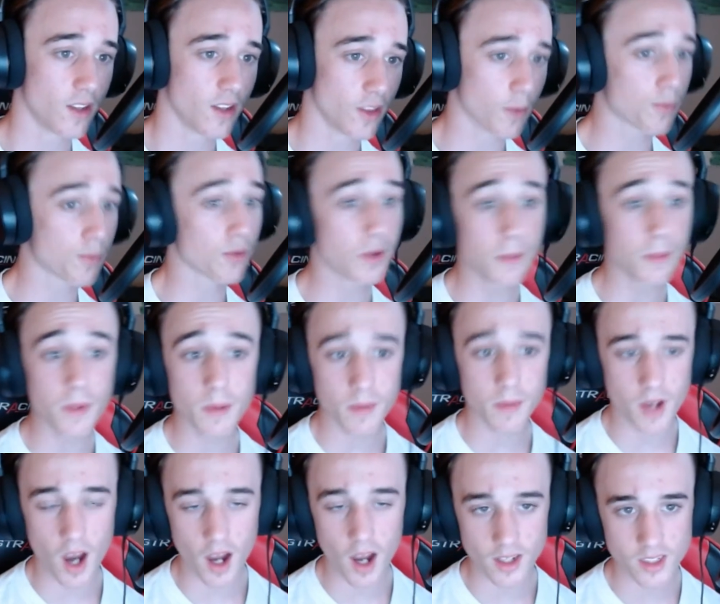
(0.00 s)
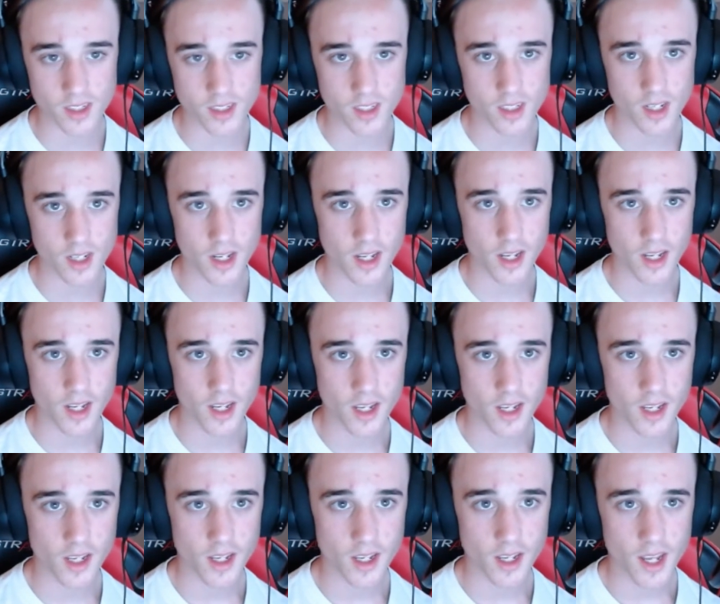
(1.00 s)
The premium cuts
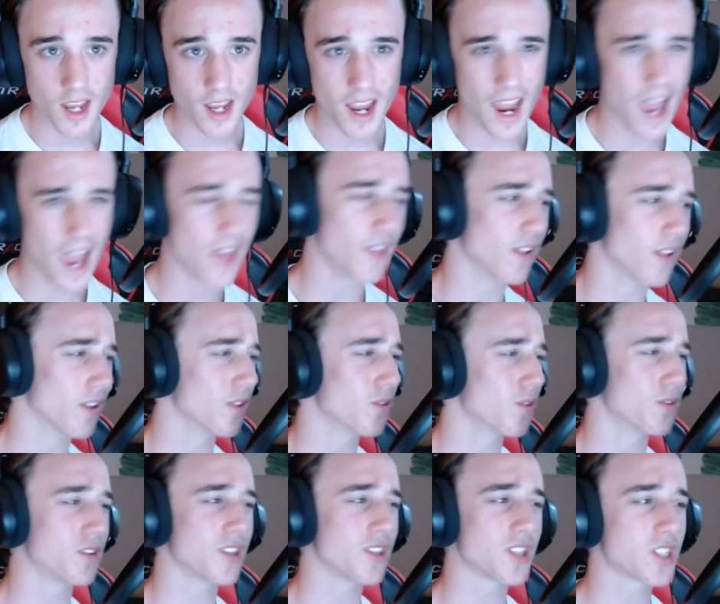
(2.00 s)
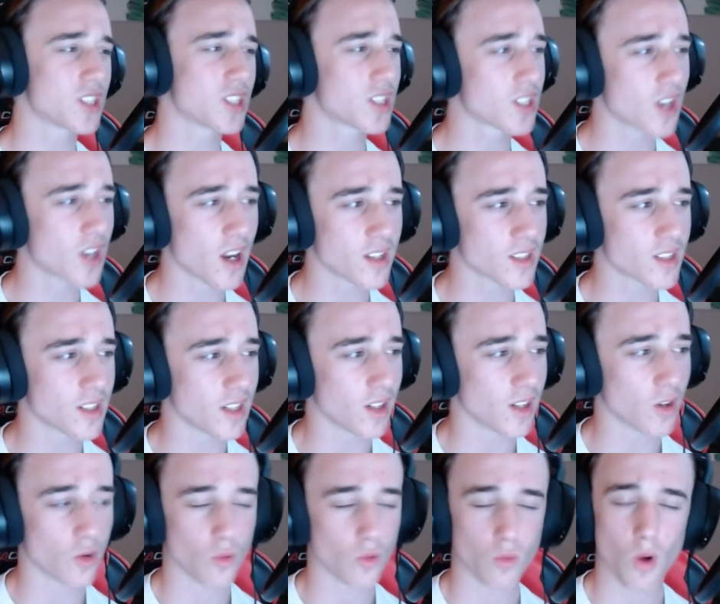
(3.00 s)
and the little
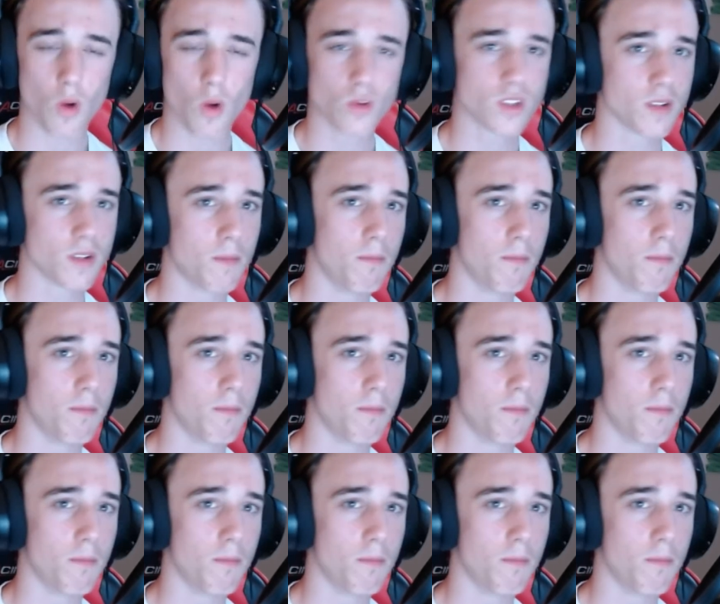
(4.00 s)
disgusting, gross,